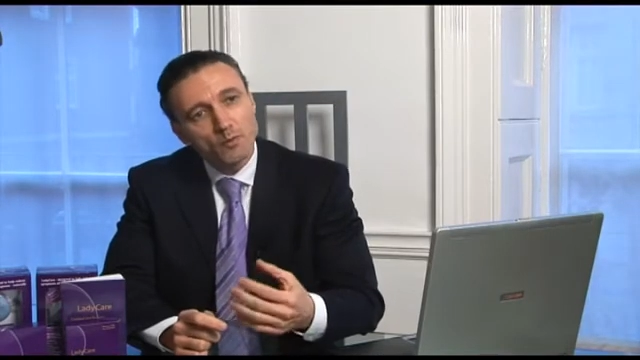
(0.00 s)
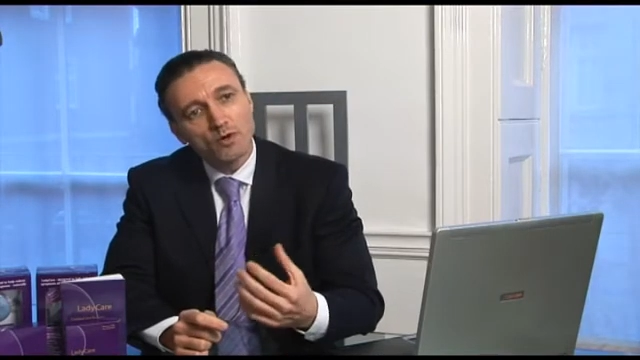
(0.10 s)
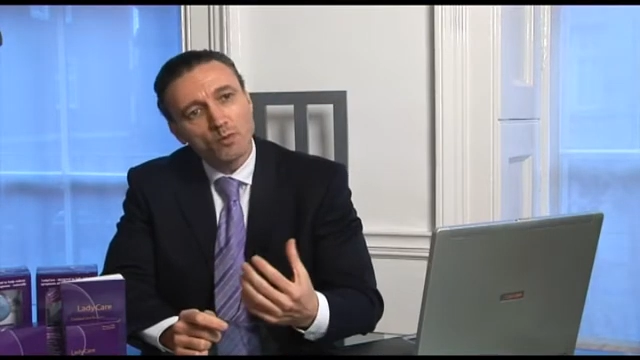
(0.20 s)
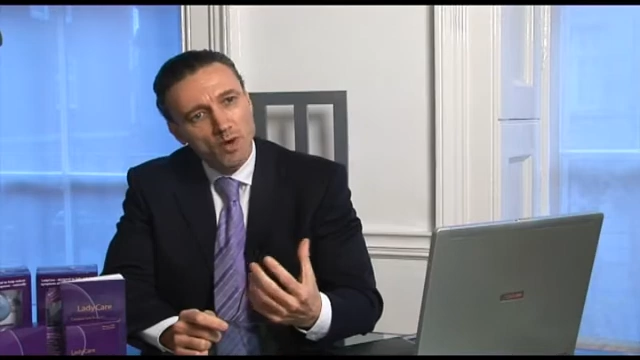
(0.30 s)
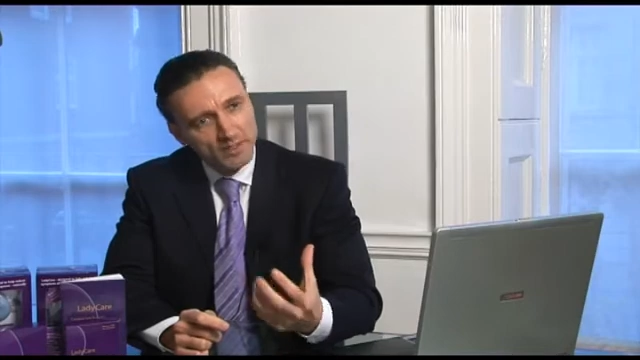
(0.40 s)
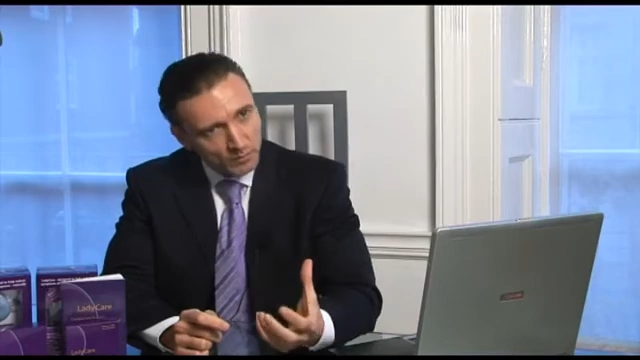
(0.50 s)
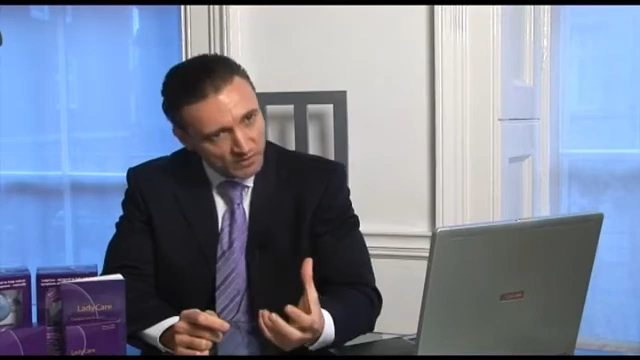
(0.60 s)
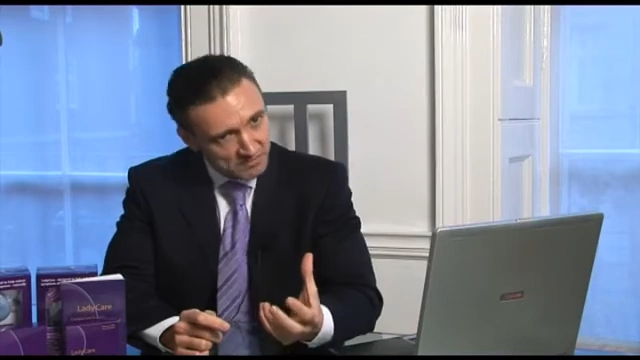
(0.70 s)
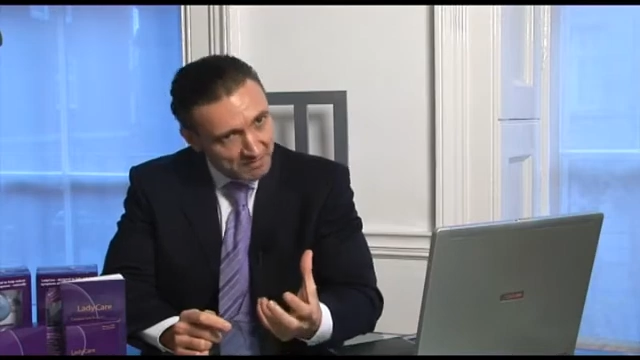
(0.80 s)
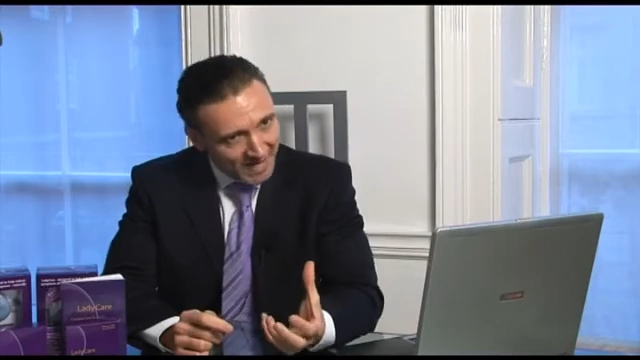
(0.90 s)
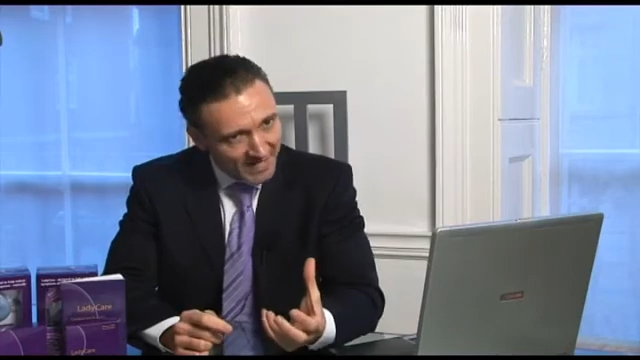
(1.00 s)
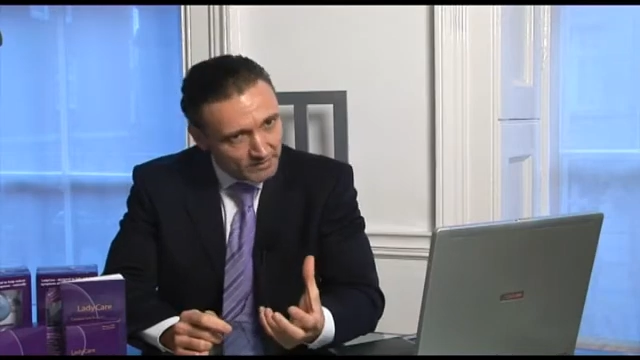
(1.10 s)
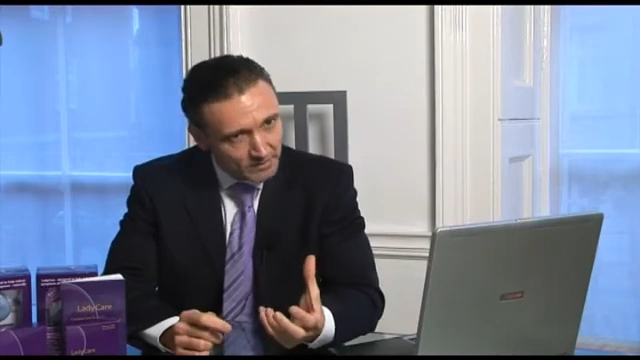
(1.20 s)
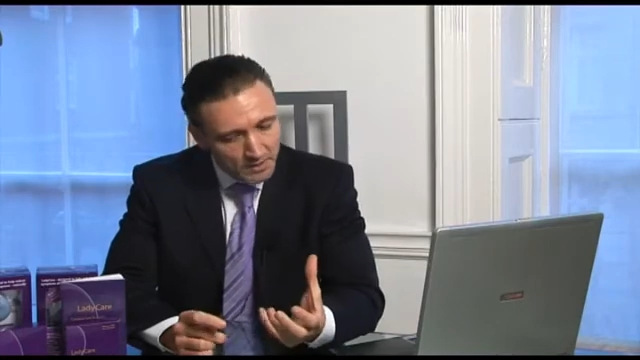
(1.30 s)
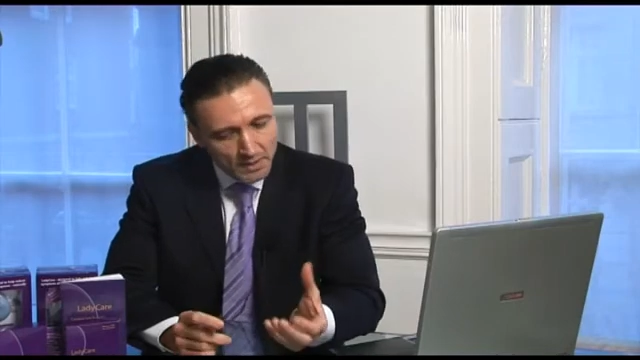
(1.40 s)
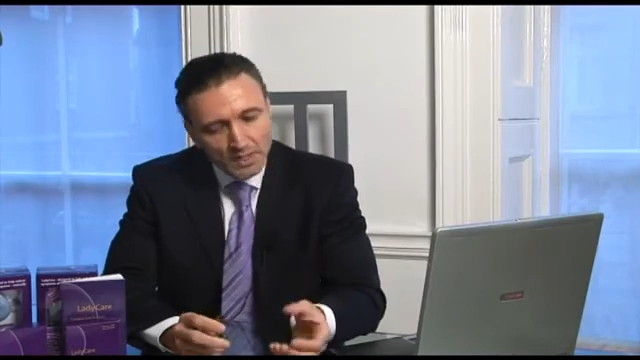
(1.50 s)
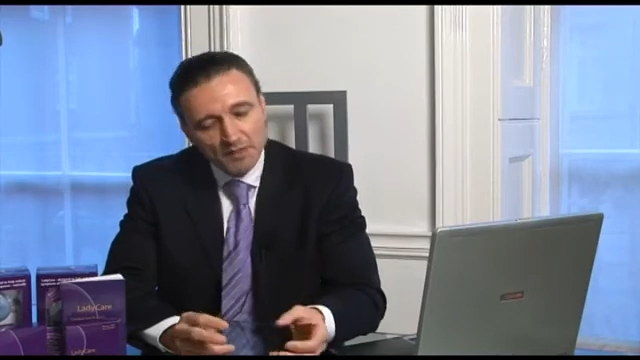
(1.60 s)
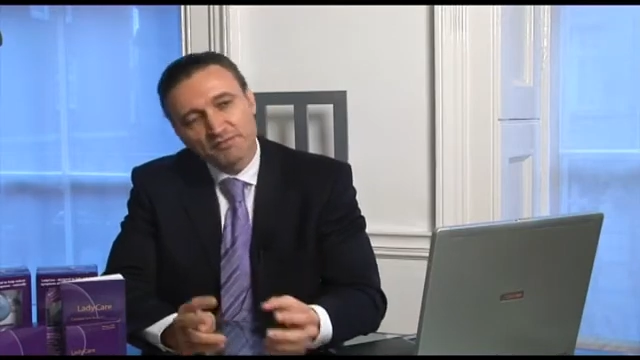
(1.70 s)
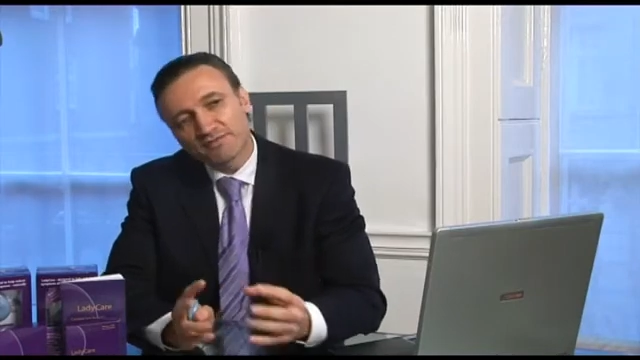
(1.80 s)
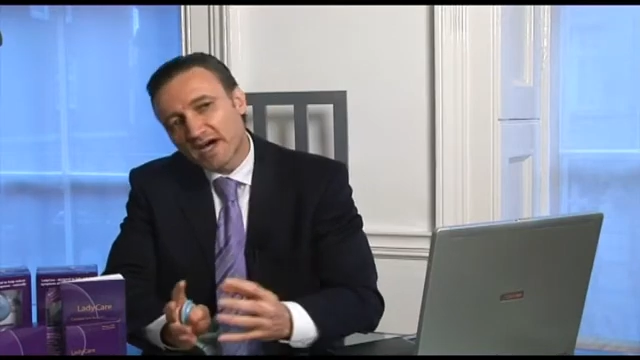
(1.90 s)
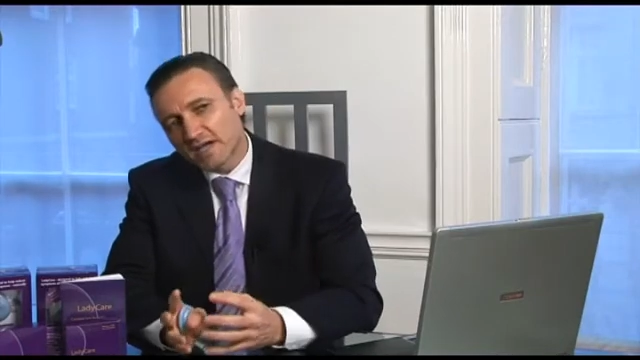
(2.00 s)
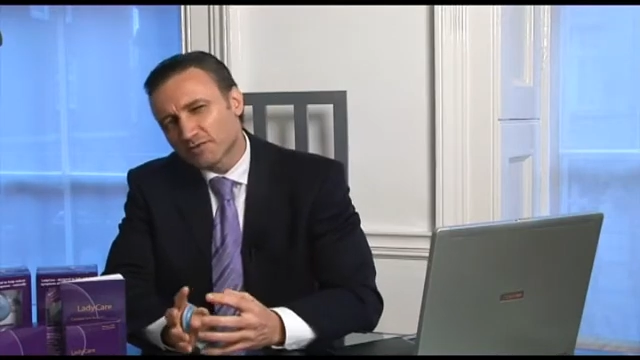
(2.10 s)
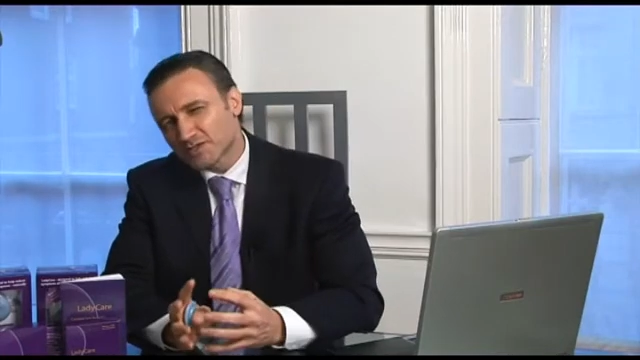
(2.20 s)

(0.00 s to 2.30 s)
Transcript: where 1 was mild and 5